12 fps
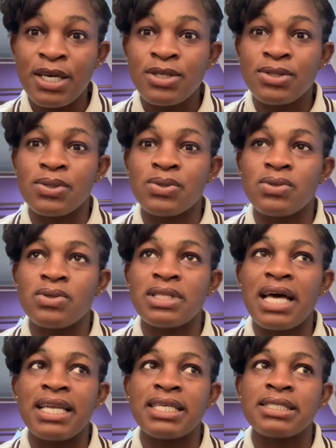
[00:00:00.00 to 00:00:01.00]
So
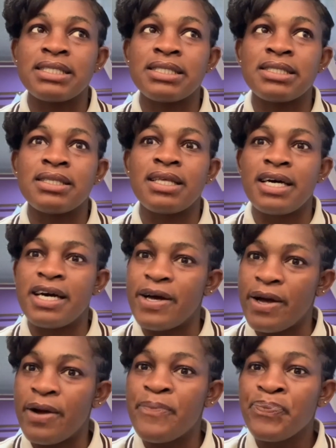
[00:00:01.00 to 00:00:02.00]
that is
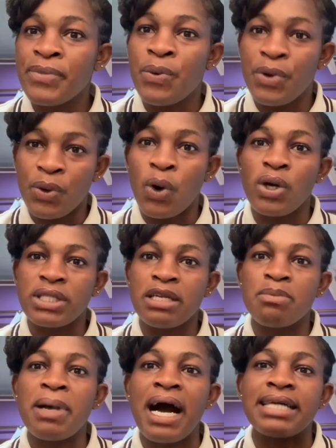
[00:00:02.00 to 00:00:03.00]
the
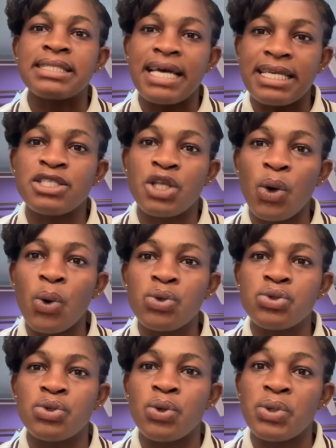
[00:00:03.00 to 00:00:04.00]
recording part, that is the
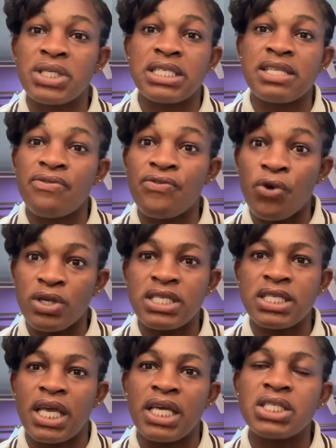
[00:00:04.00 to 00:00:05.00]
audio, which is the 4th
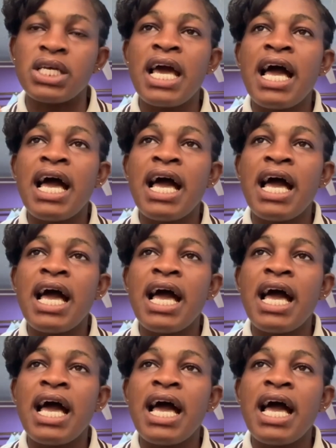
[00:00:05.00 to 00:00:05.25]
stage.